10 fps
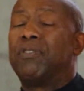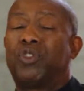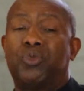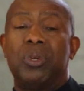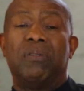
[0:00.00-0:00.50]
of the
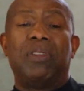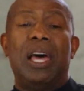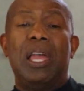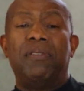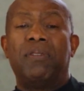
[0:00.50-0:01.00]
tree of
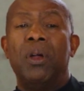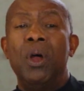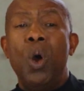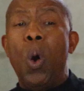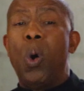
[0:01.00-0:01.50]
life,
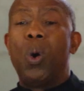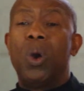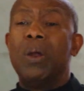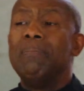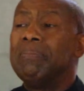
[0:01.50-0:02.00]

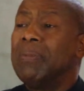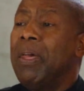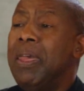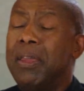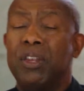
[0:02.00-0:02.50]
or
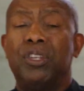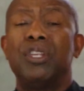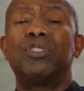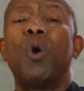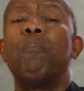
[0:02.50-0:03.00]
he could
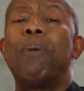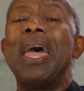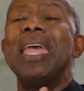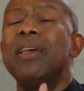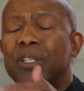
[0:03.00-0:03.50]

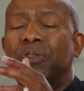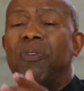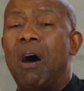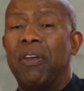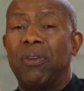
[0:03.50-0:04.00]
disobey his
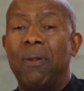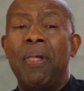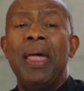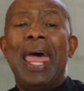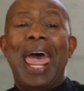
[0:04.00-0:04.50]

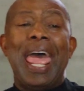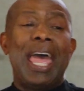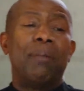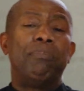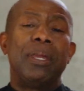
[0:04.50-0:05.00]
father
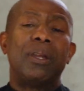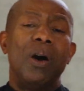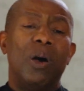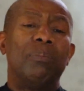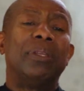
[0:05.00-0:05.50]
and
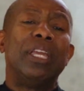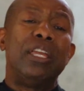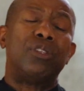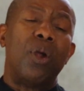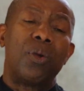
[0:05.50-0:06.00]
become
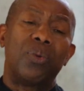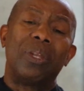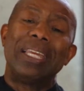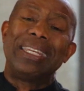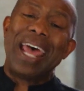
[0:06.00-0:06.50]

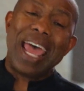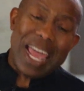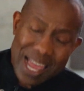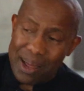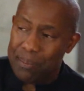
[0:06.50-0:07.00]
eternally
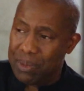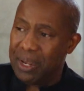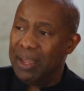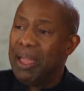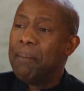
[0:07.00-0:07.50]

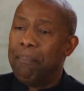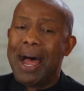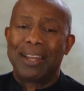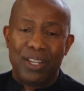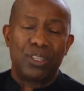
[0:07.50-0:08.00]
damned
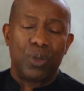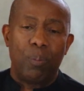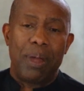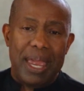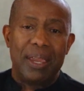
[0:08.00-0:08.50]
by
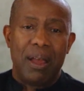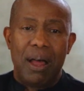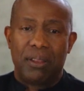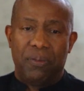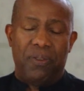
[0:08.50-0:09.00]
disobeying
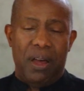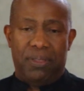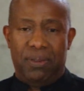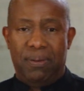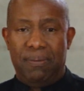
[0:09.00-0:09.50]
God the
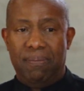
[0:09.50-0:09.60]
Father.